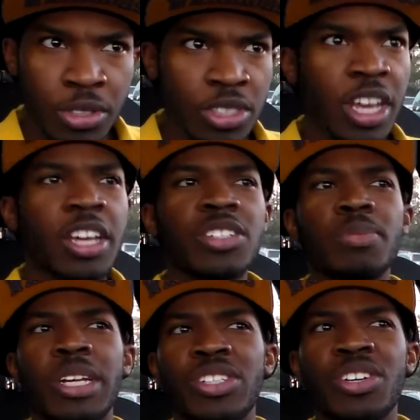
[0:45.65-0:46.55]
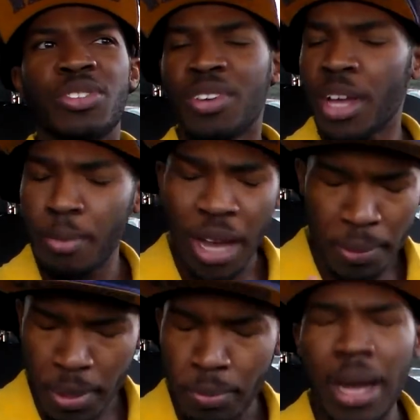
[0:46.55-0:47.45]
staying to myself,
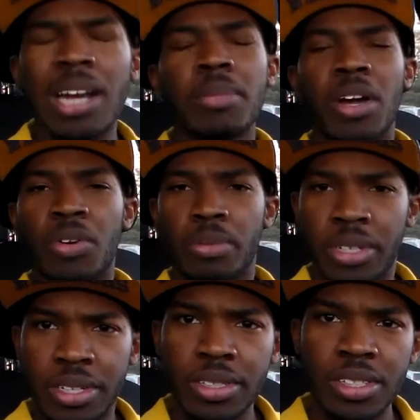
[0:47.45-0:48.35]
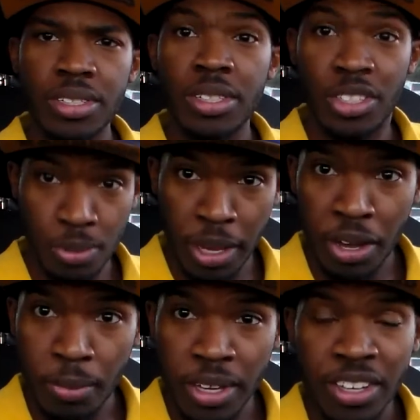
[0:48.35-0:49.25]
minding my own business. You
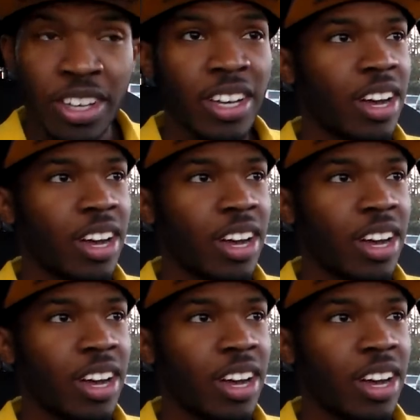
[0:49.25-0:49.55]
smell me?